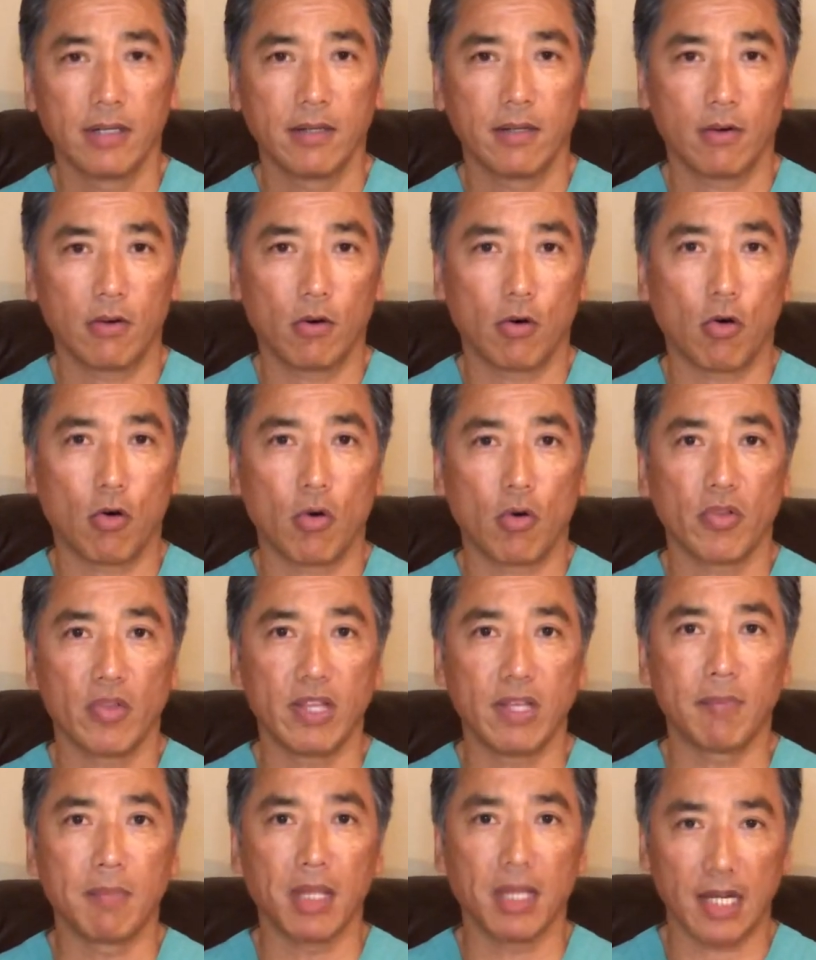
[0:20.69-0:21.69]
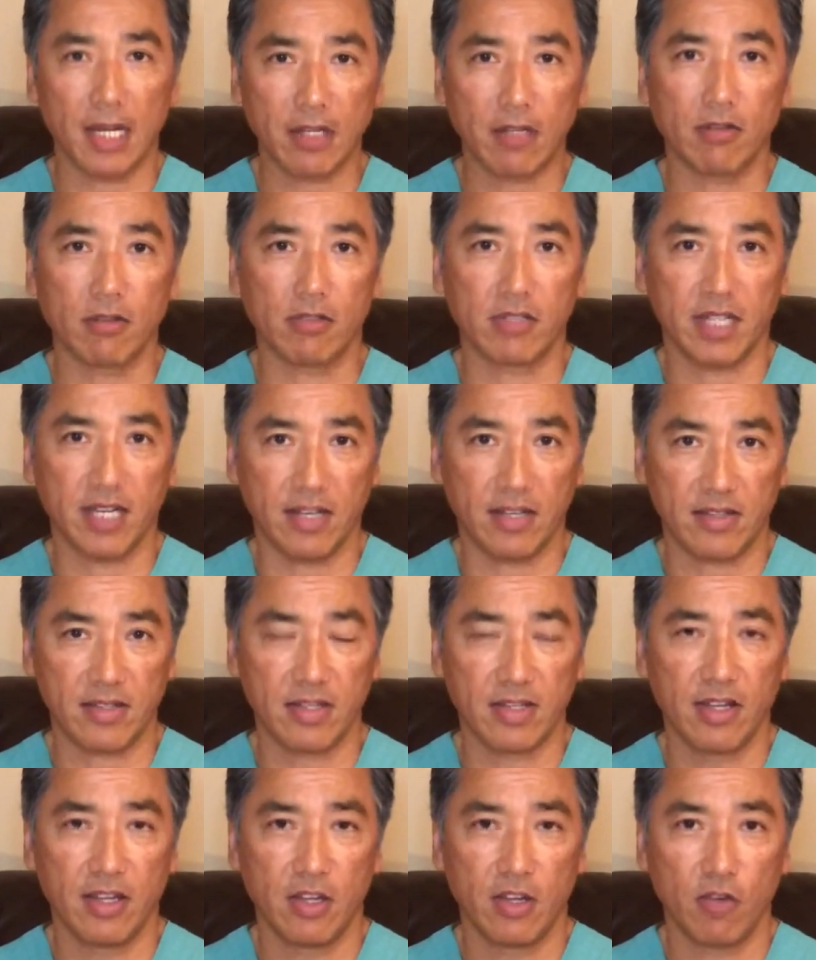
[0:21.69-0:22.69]
or the molecular test,
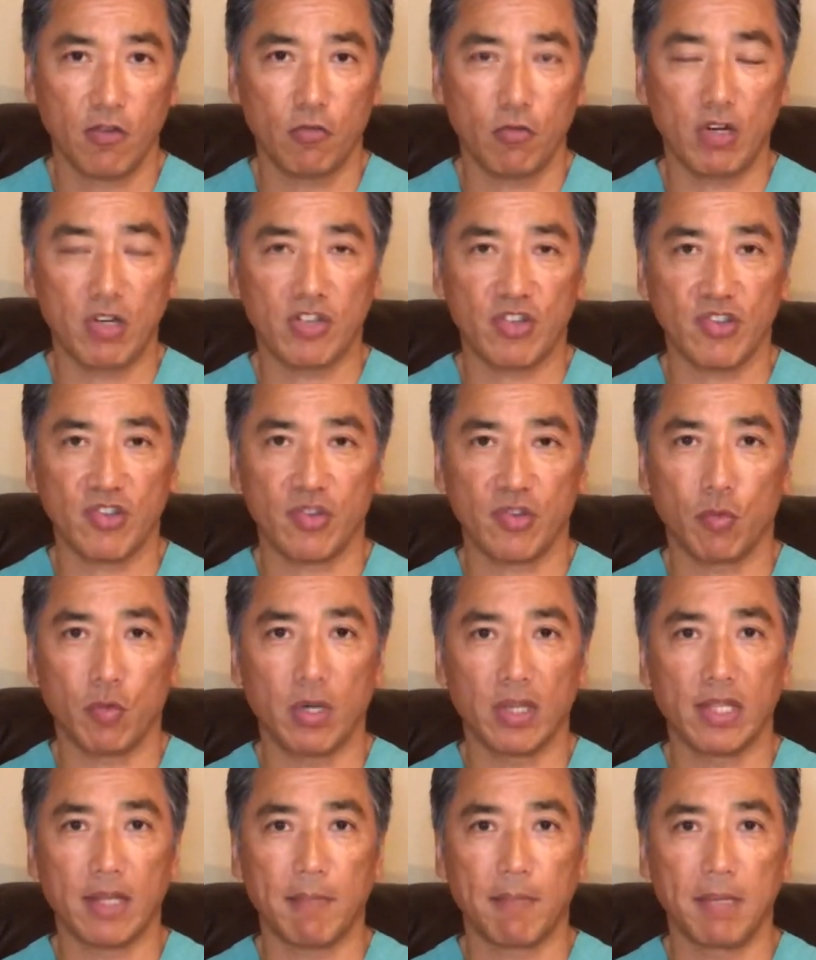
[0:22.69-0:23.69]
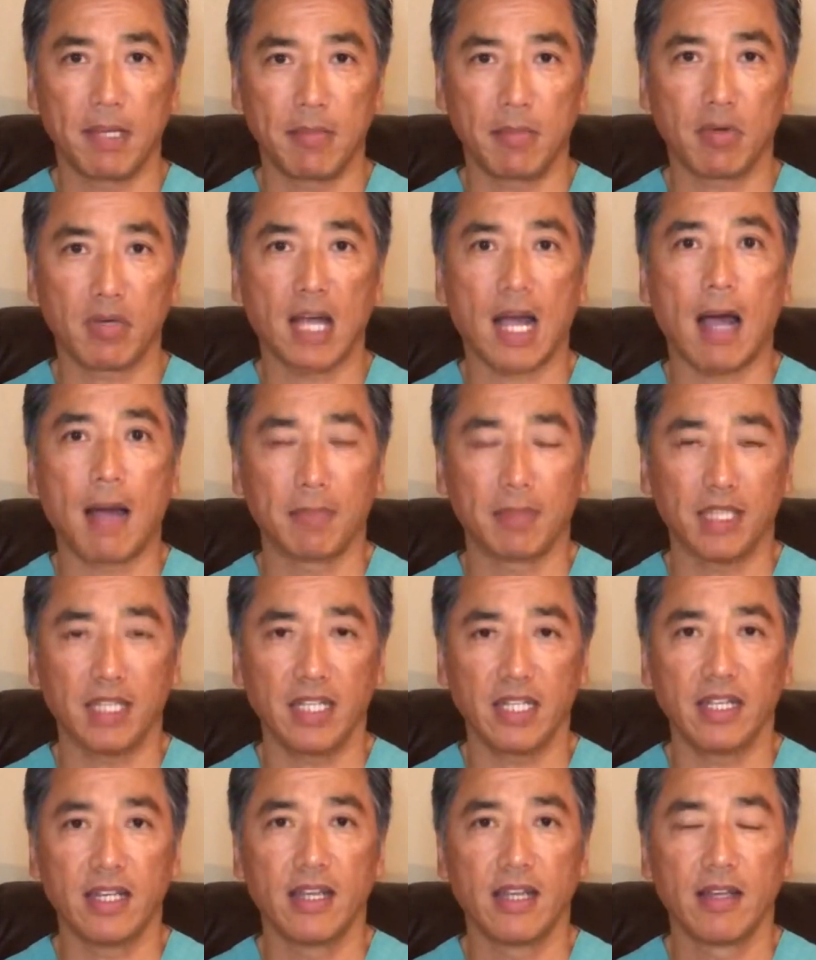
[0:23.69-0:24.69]
which is the one that people
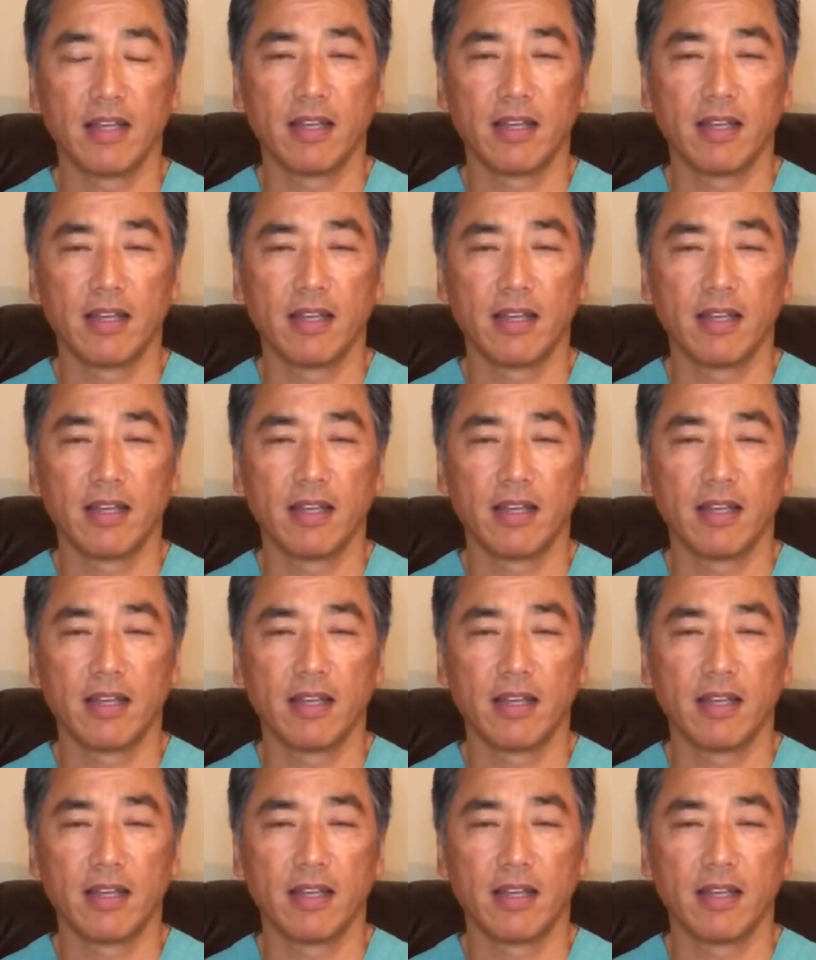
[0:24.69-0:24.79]
commonly